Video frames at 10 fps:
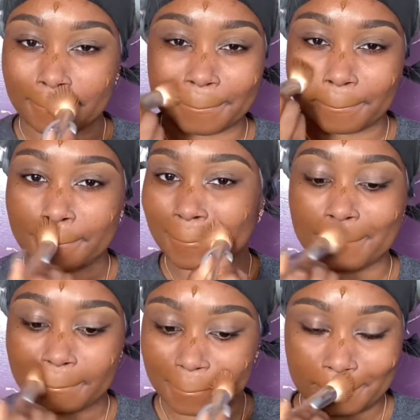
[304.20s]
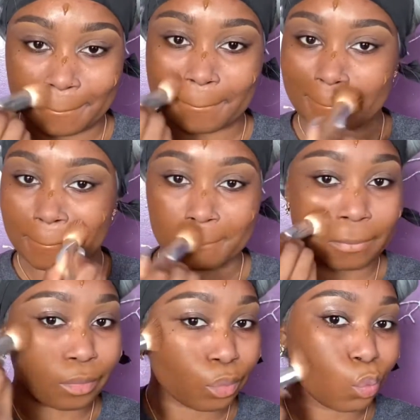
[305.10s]
circular stroke type
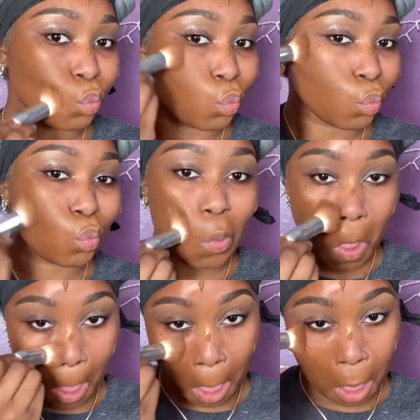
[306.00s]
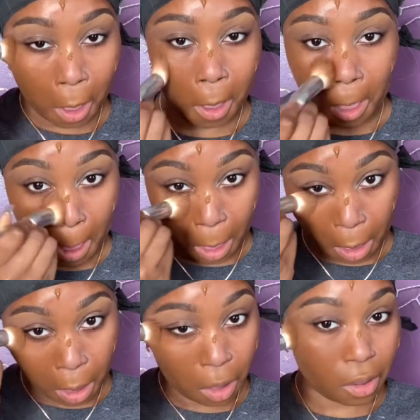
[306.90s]
motions because we gonna get in.
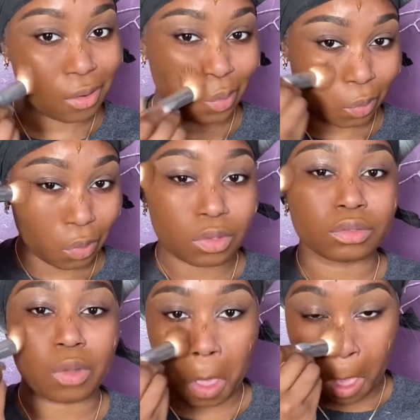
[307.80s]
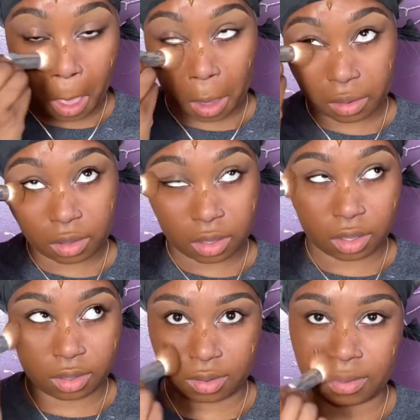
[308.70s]
We wanna get in there. We wanna be looking
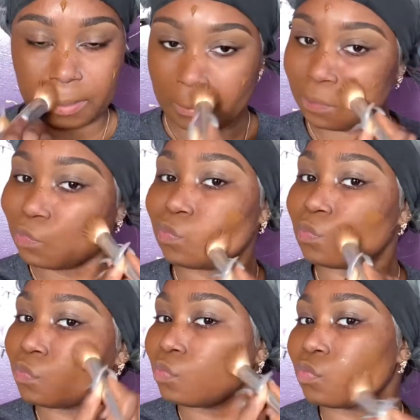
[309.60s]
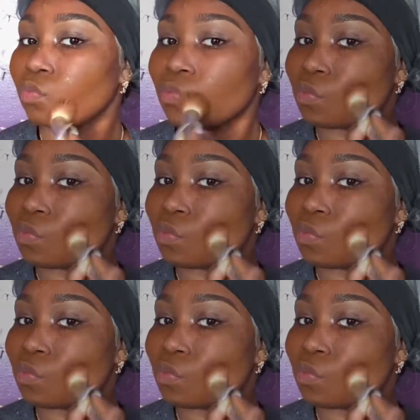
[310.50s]
clean. We wanna be